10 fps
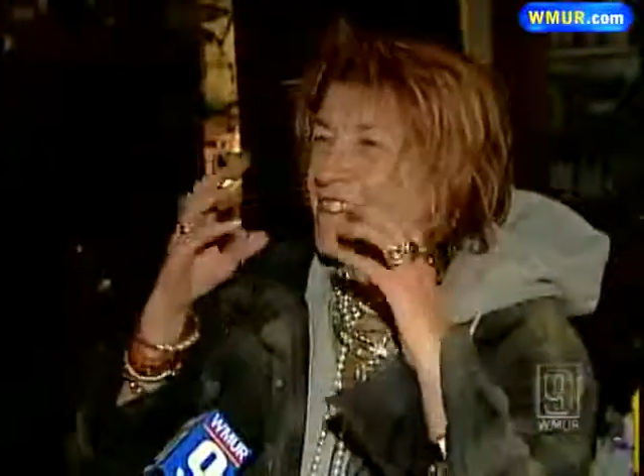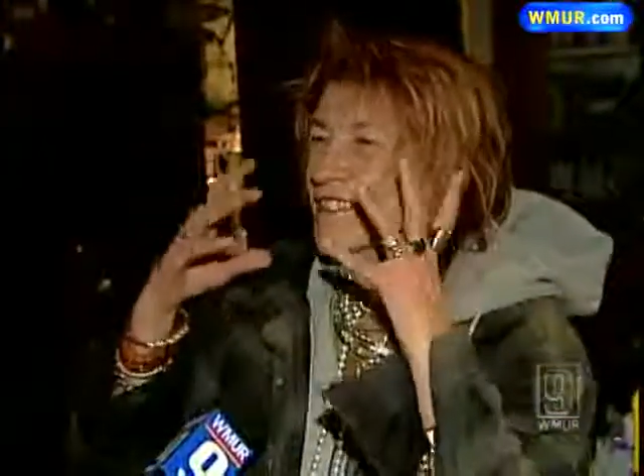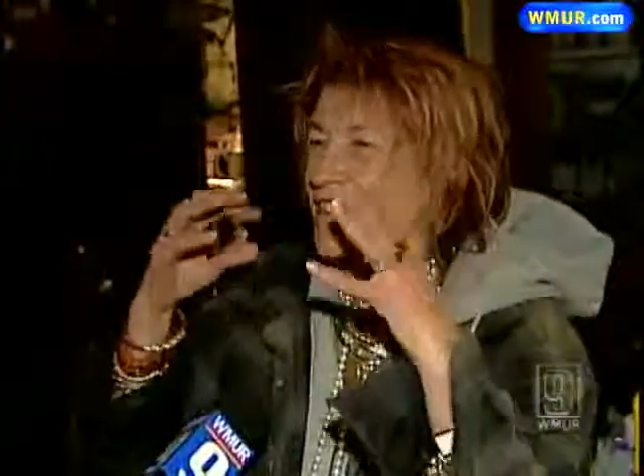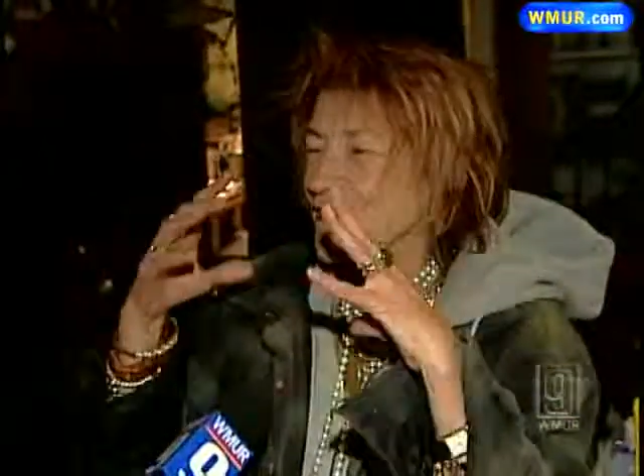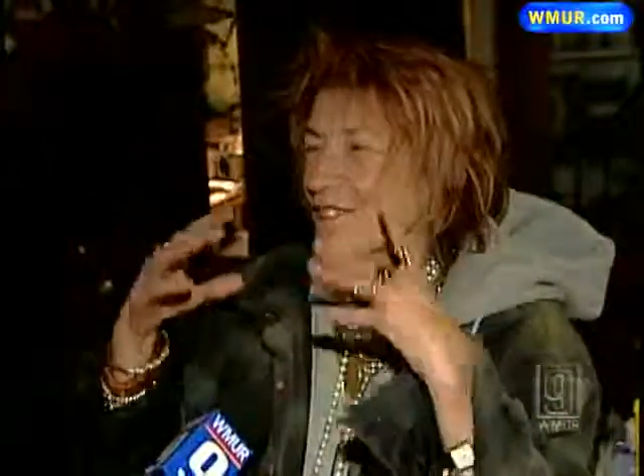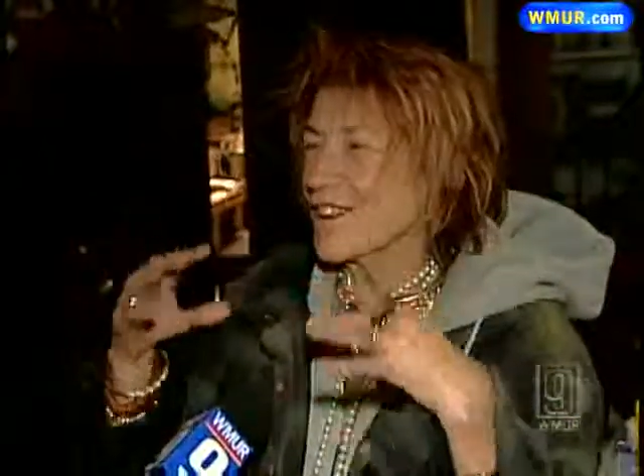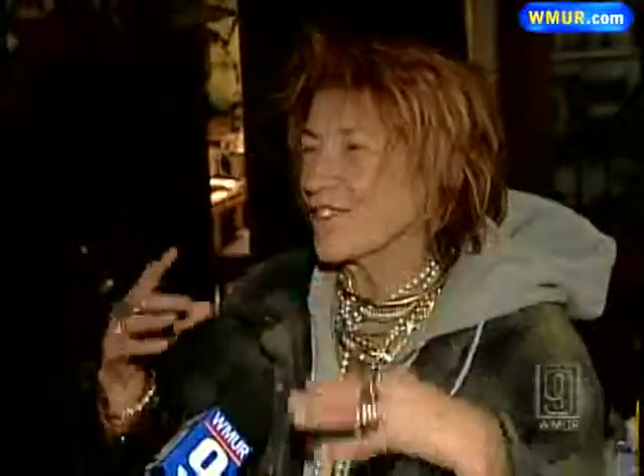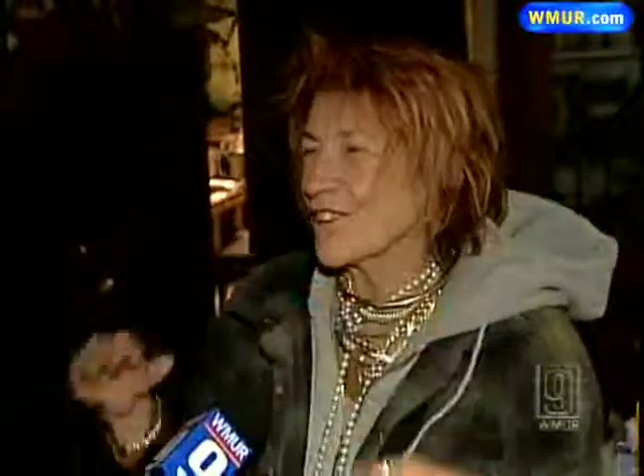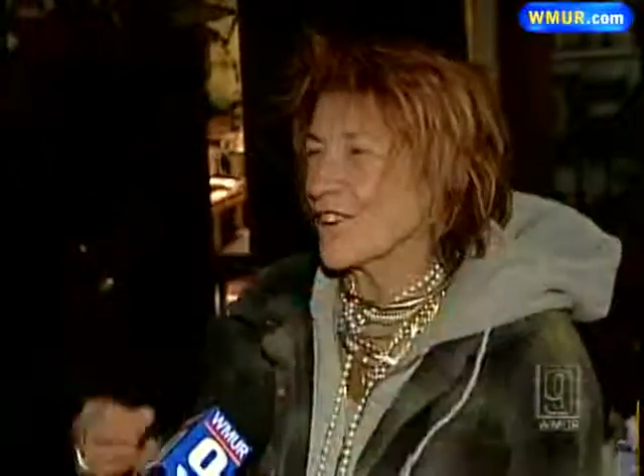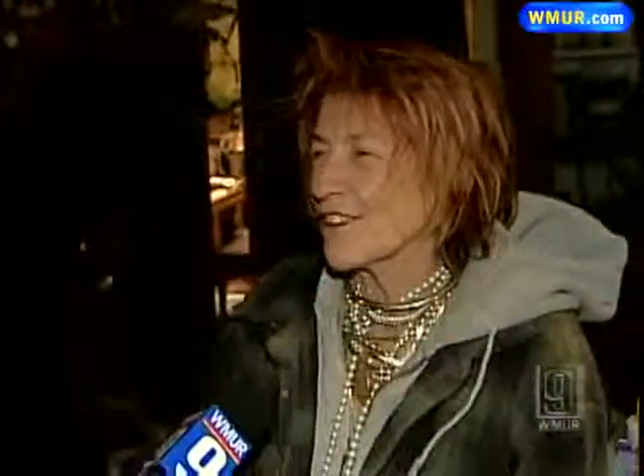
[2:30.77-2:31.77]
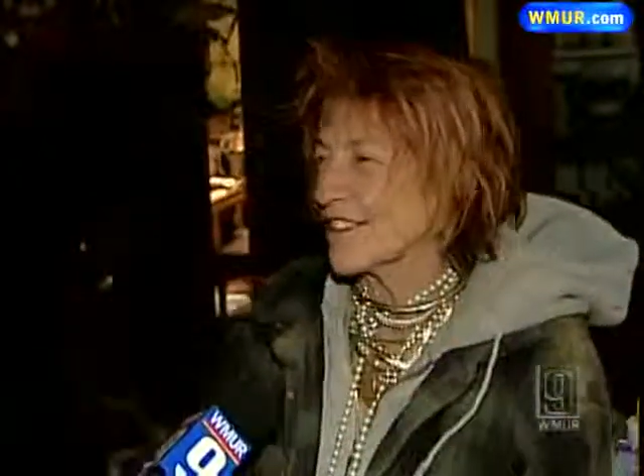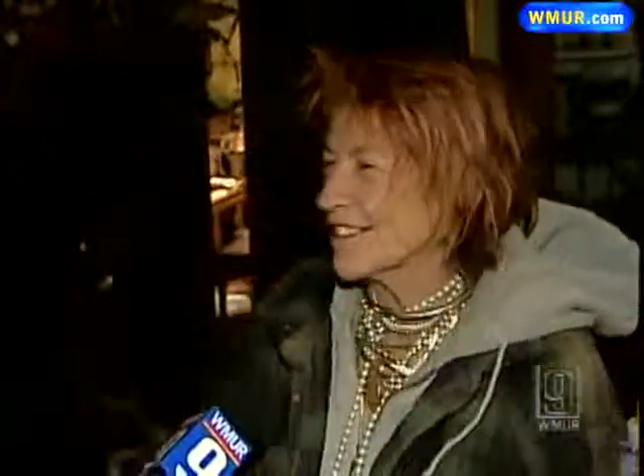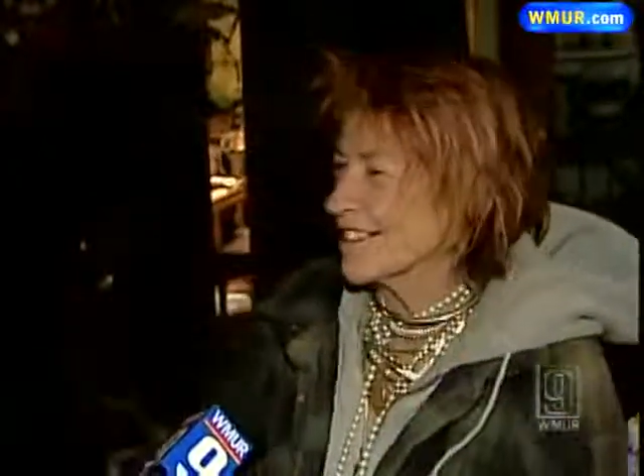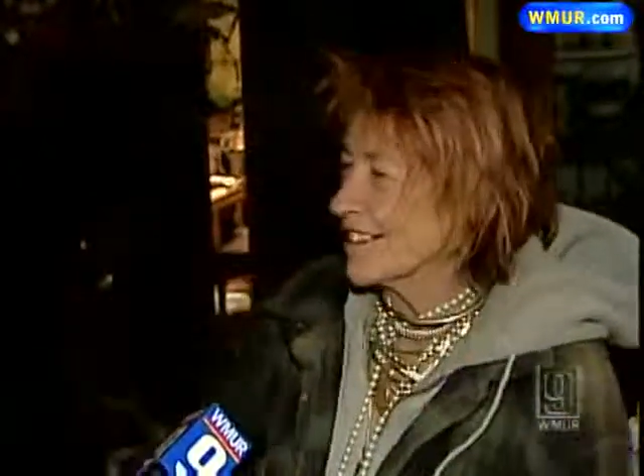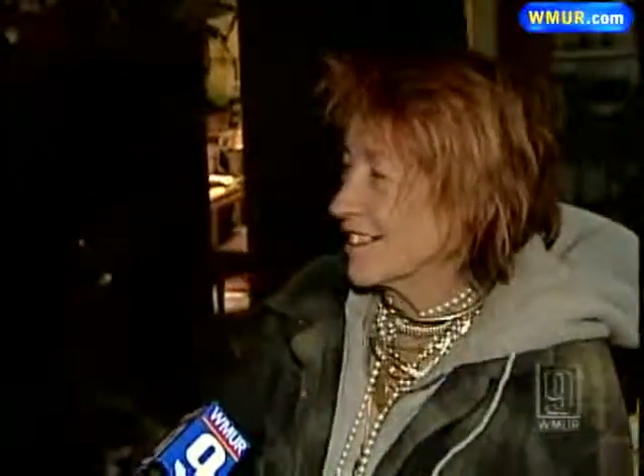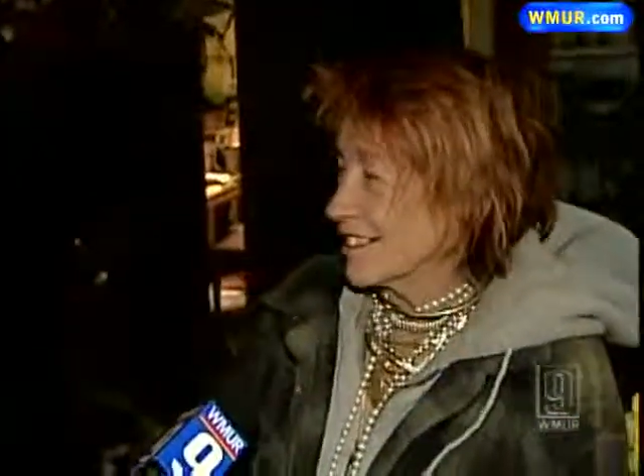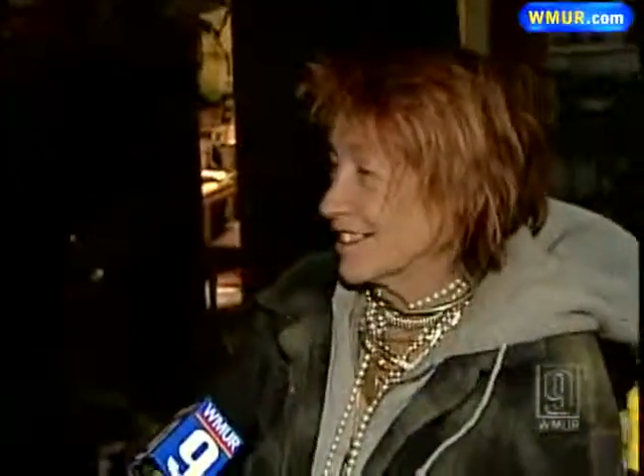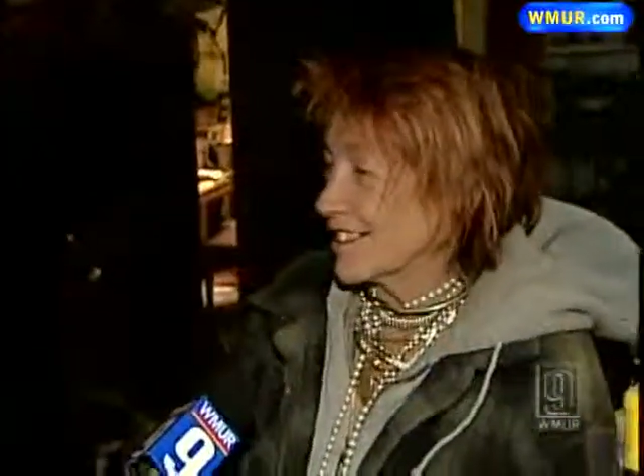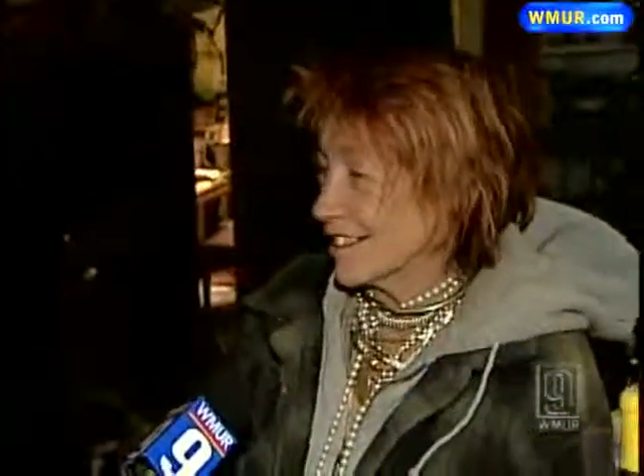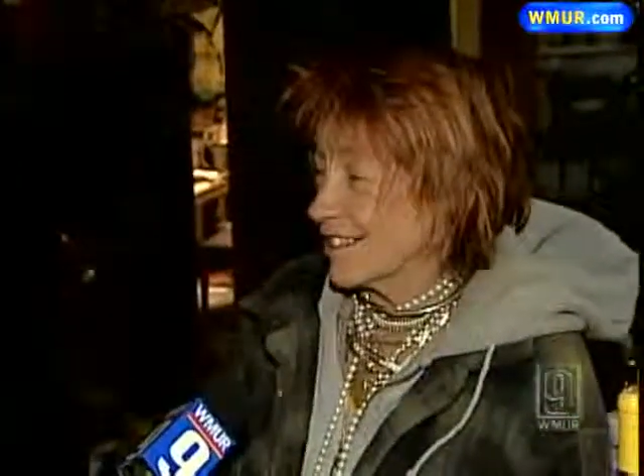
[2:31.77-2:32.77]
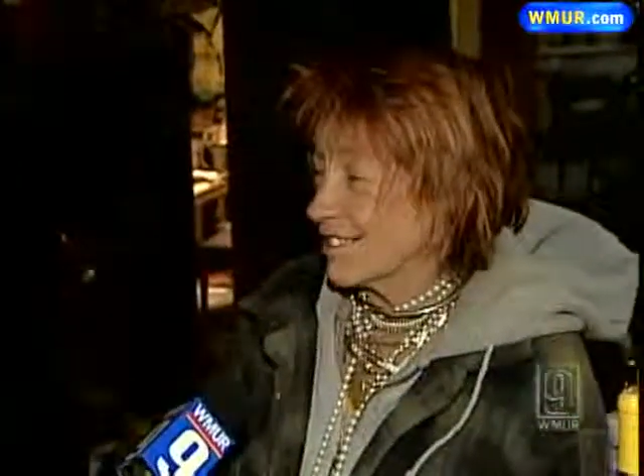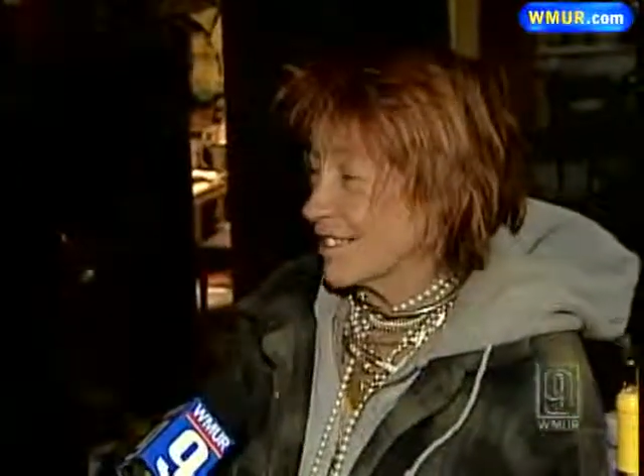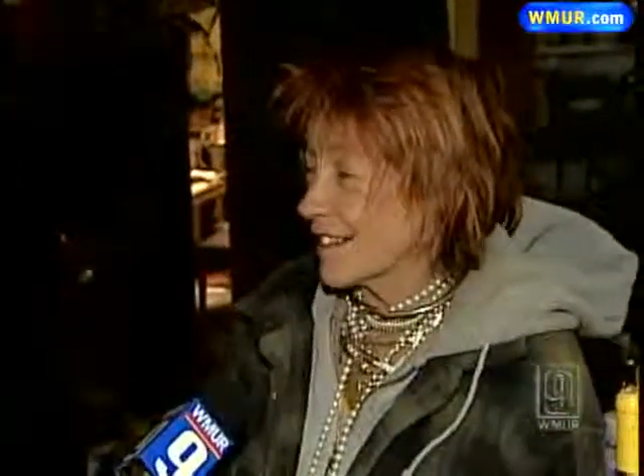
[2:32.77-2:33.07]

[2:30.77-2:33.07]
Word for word: and she has long fur, and she's cute.